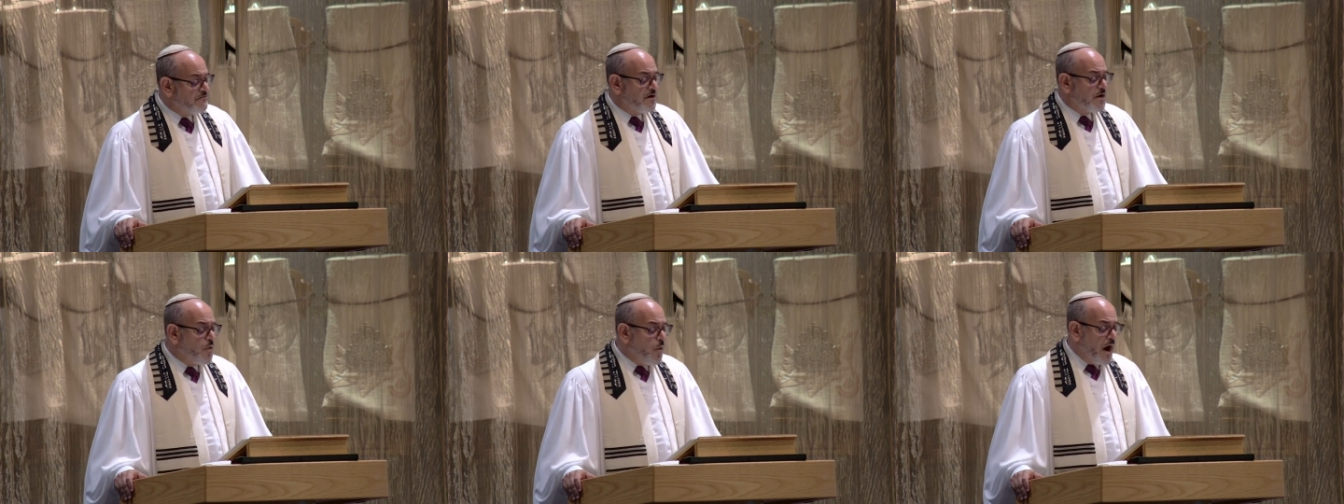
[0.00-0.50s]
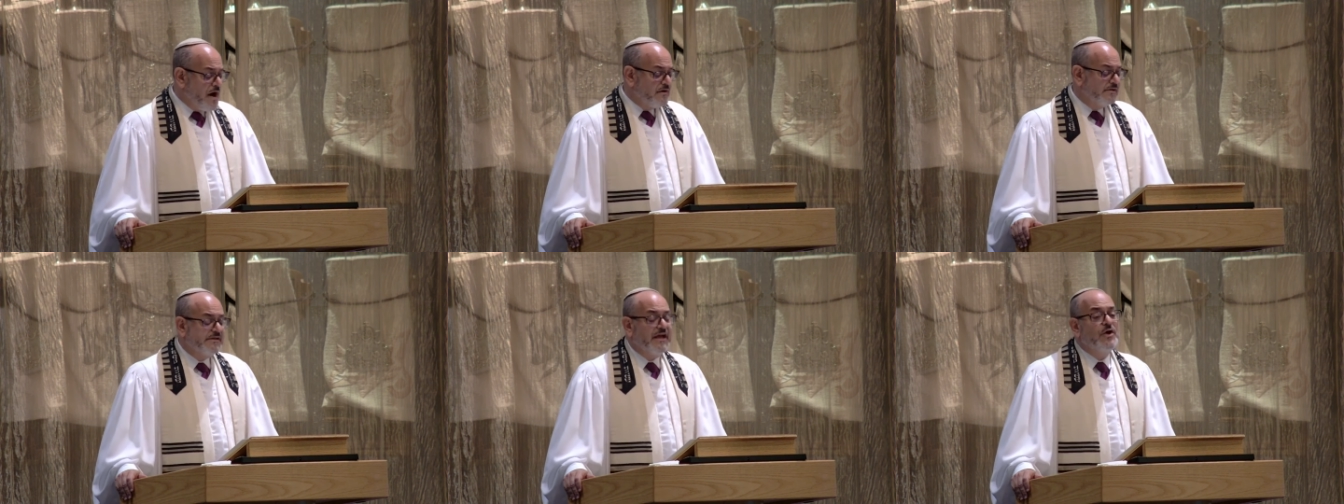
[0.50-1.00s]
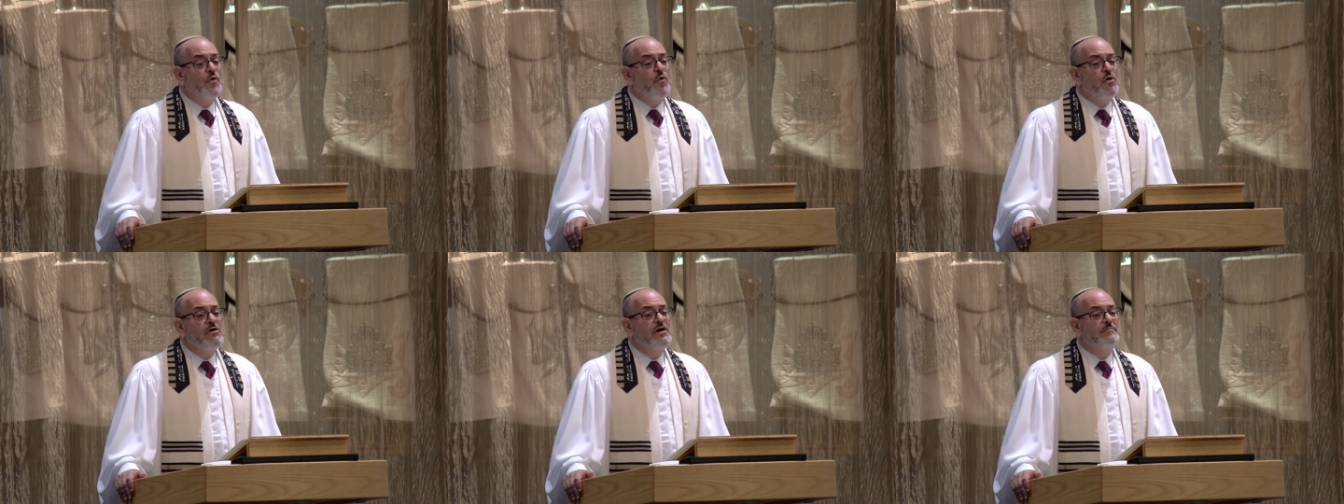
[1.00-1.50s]
requires a
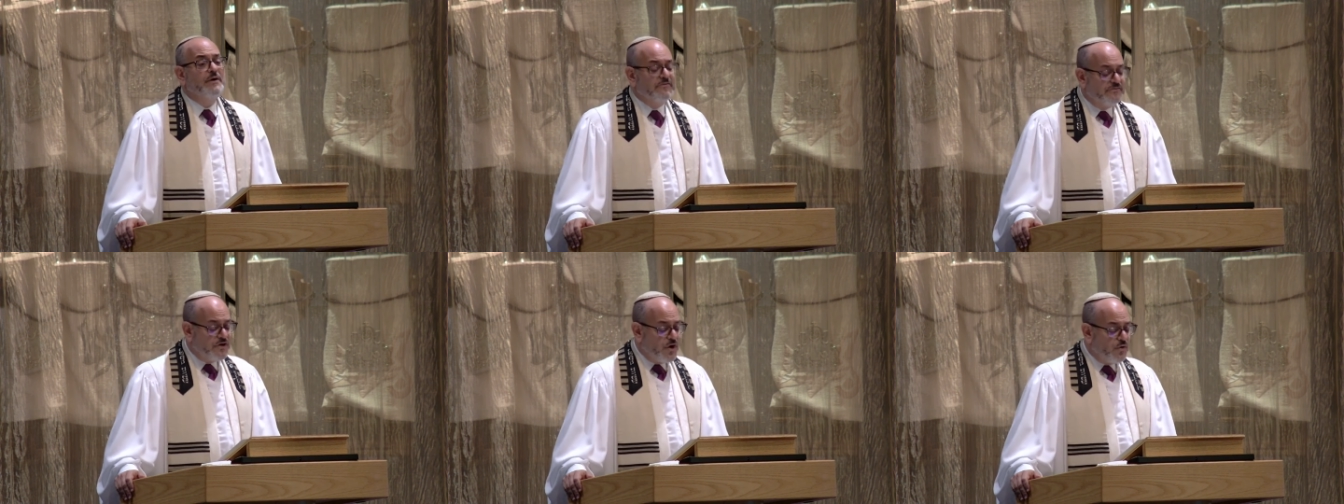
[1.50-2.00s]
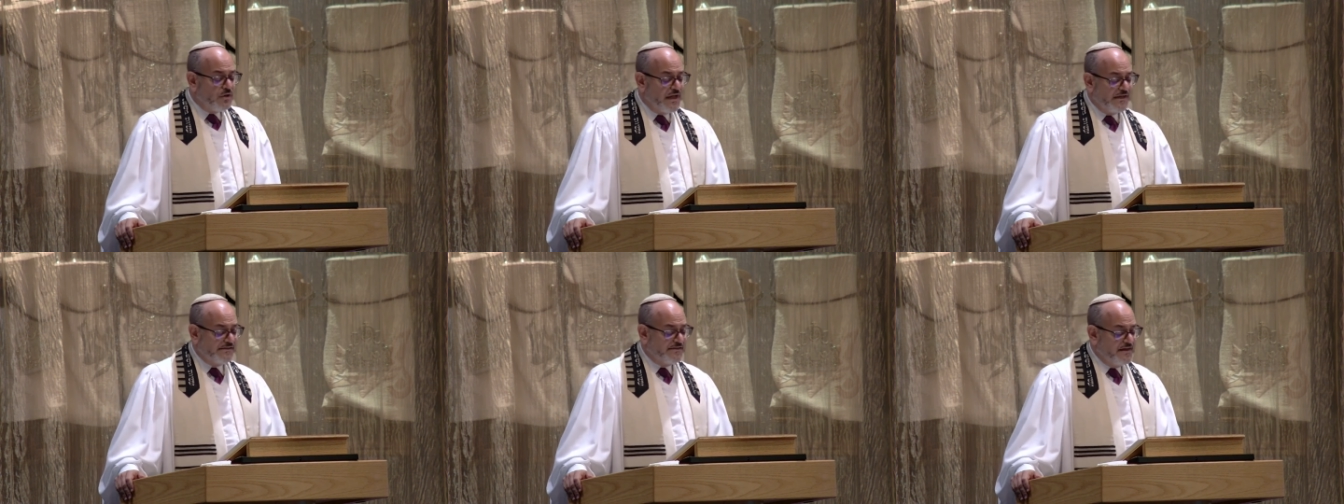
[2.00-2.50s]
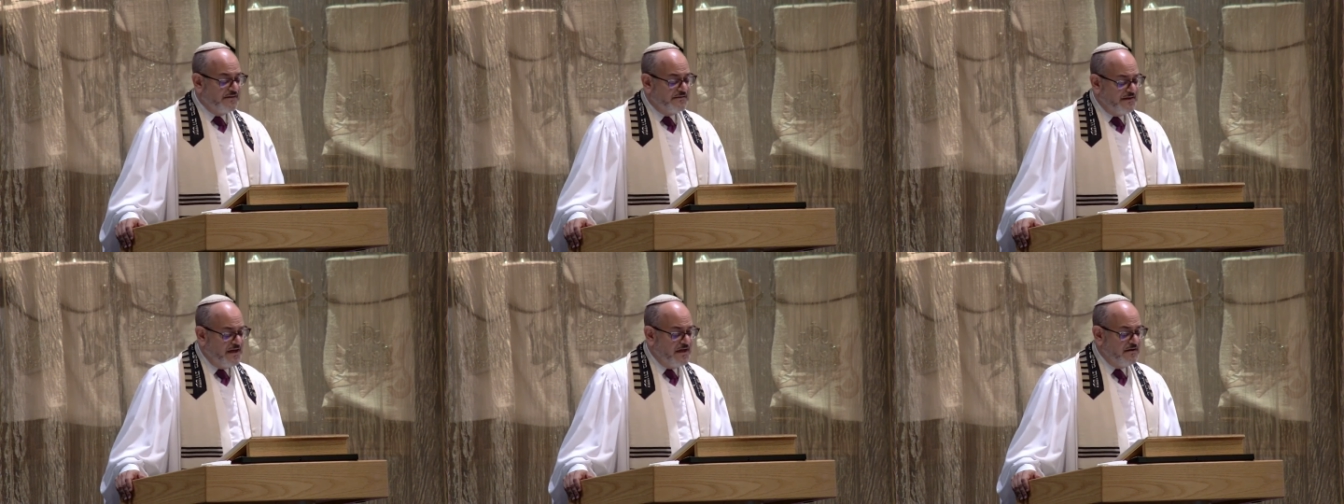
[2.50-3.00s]
quorum of no less than
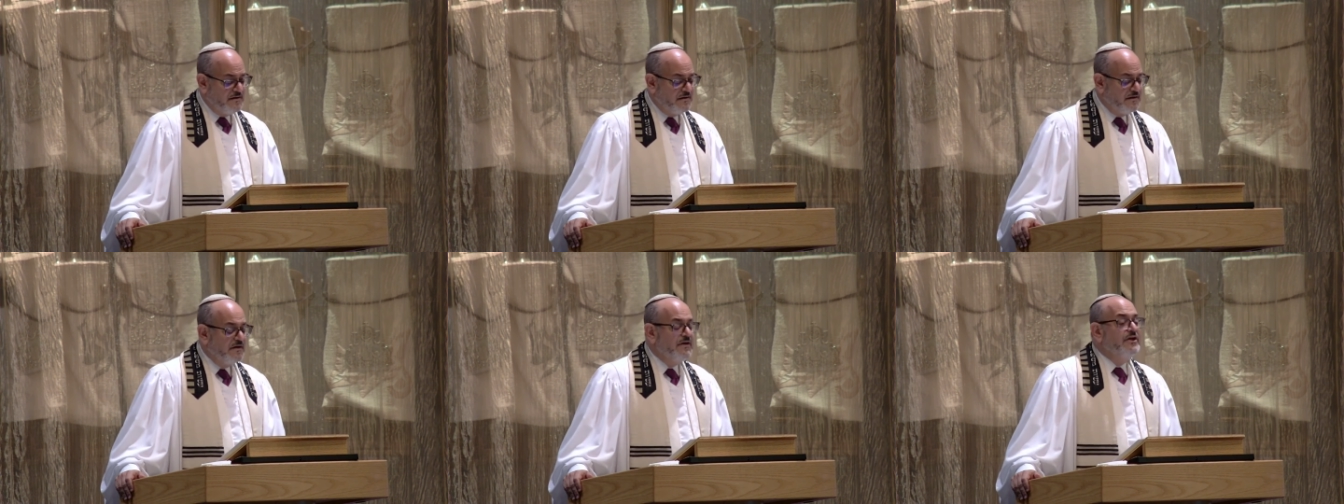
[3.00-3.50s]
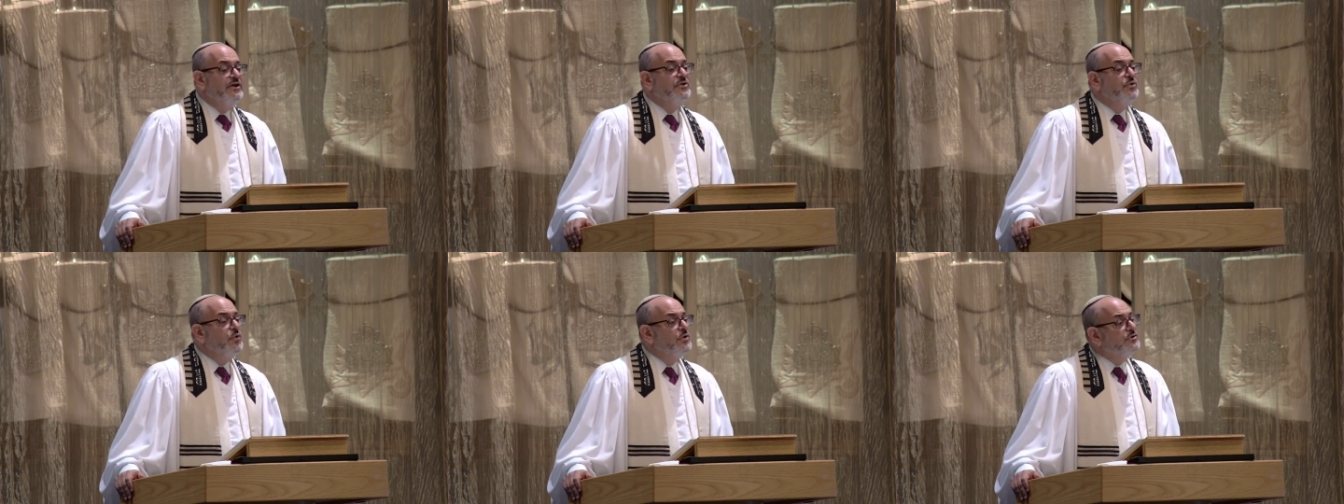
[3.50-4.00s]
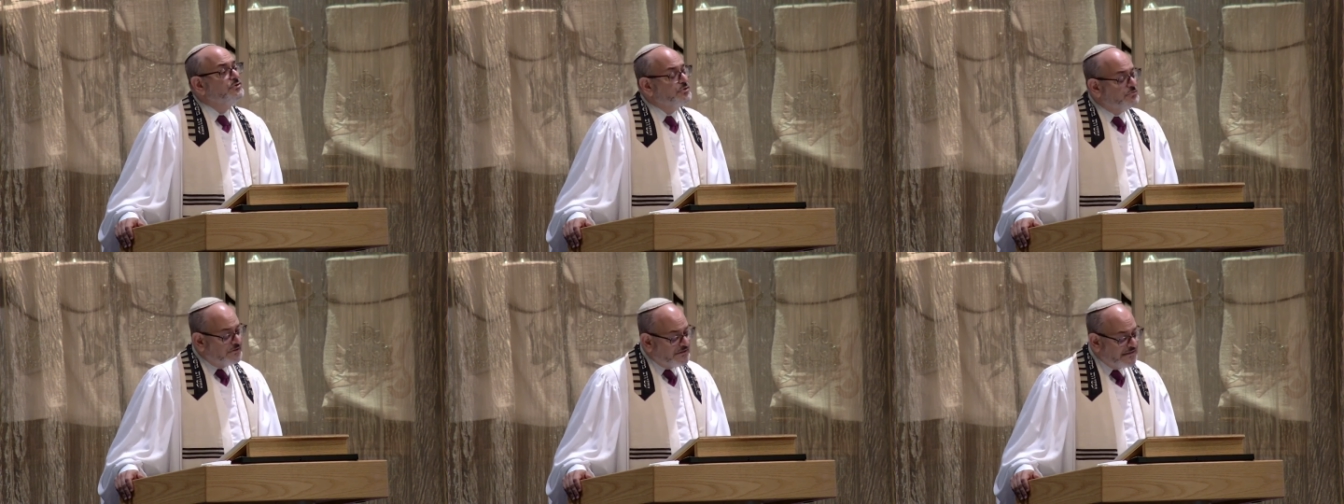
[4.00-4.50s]
10 in order to
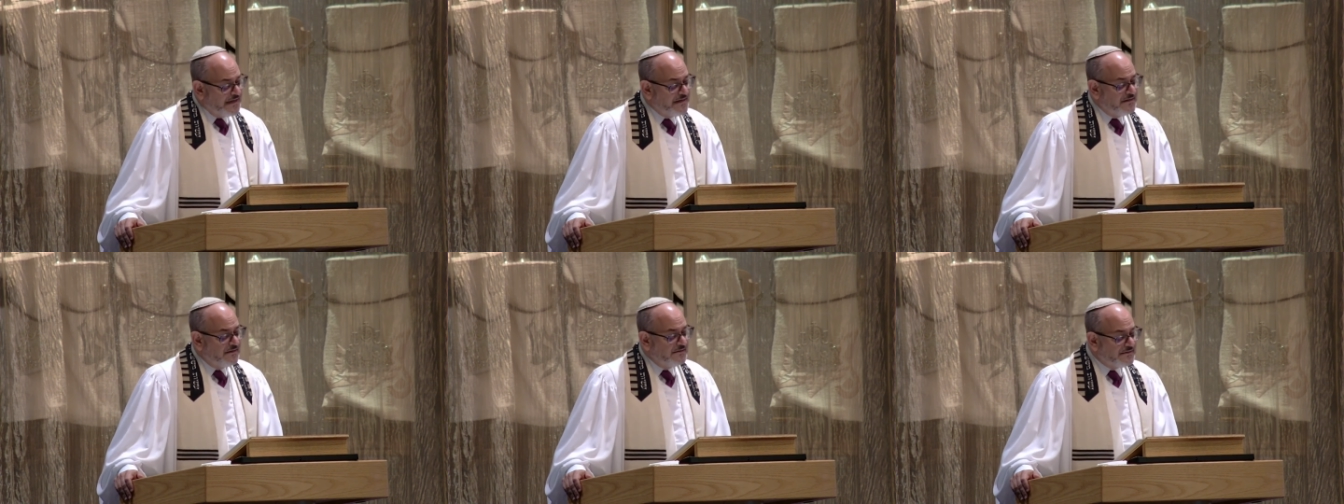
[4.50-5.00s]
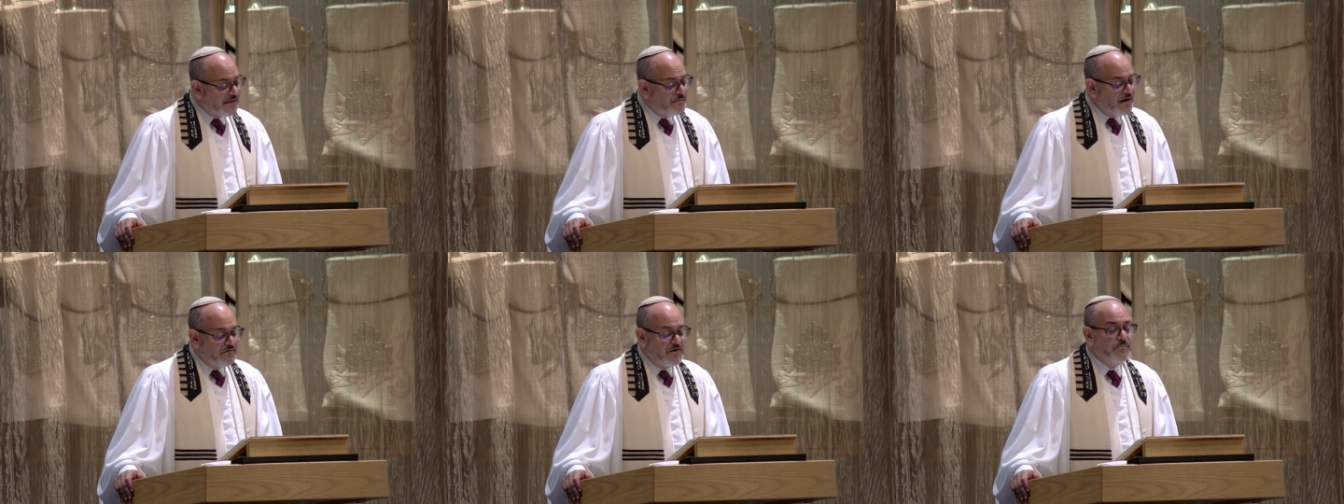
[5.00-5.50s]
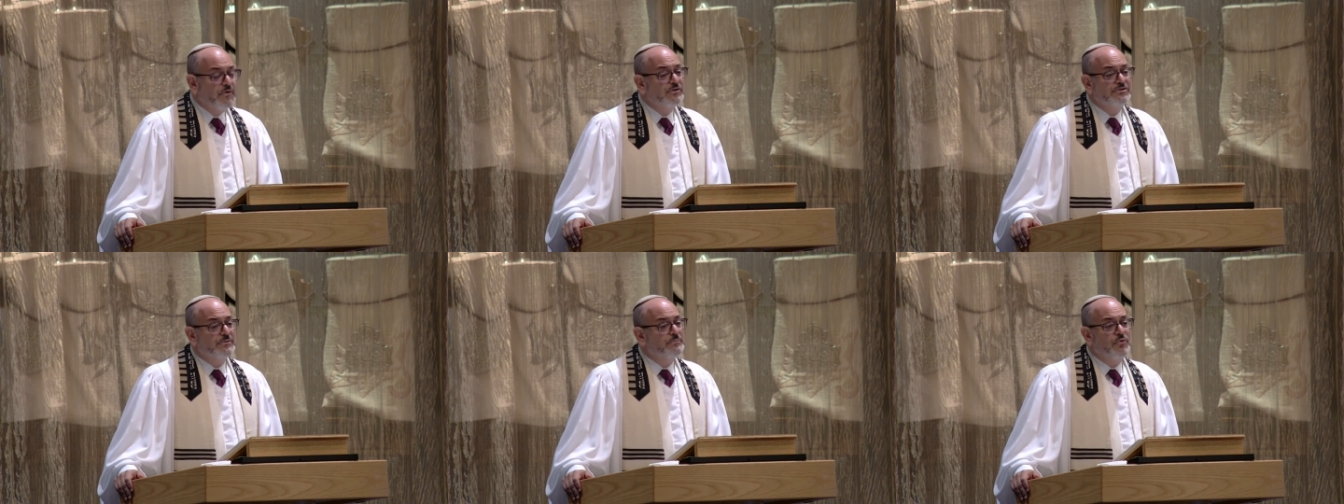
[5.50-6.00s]
recite some of our
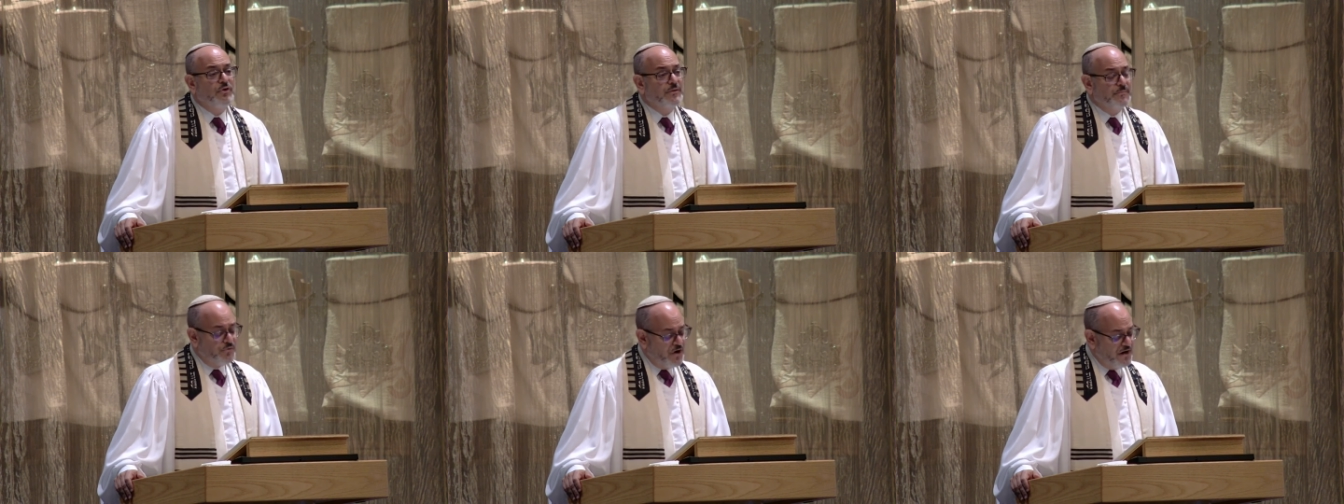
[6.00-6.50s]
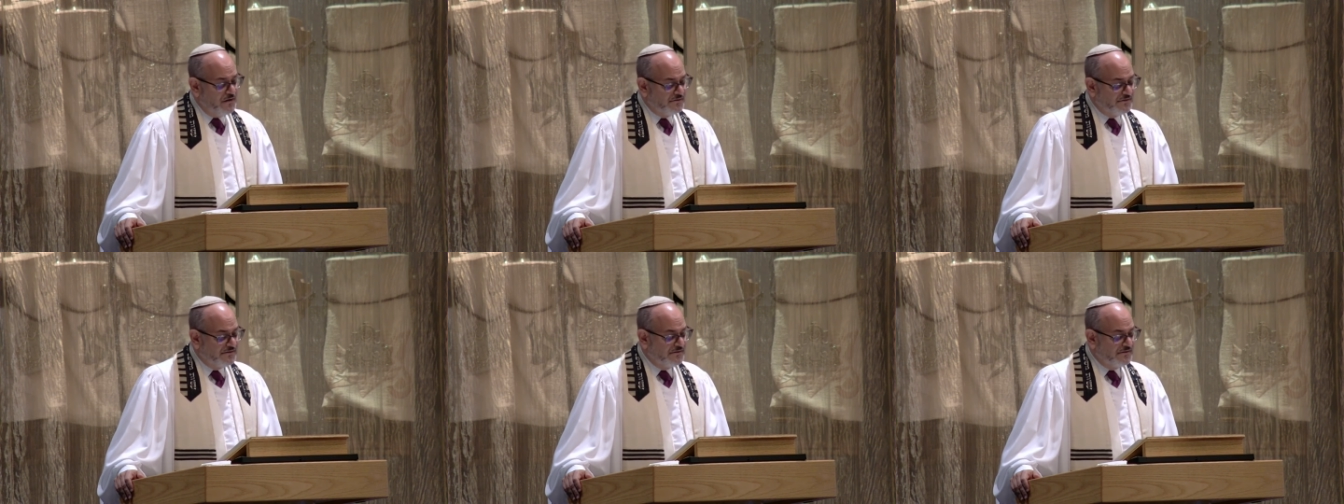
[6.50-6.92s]
most important prayers,